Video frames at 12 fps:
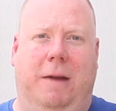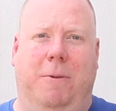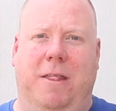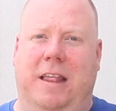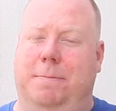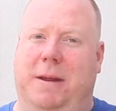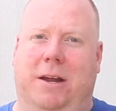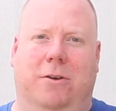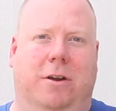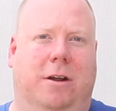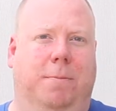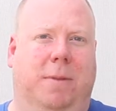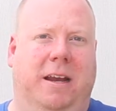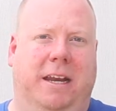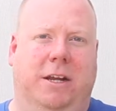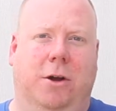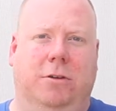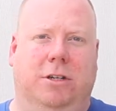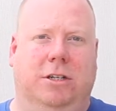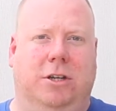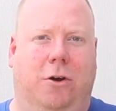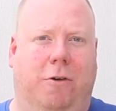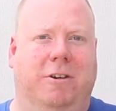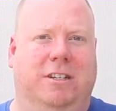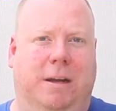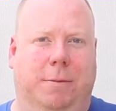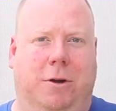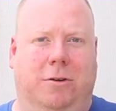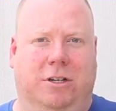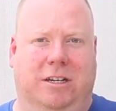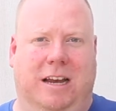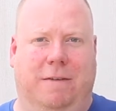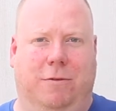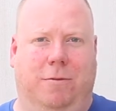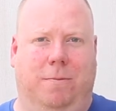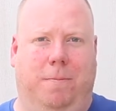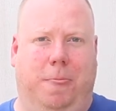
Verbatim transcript: whether that be on a completely conscious or a subconscious level.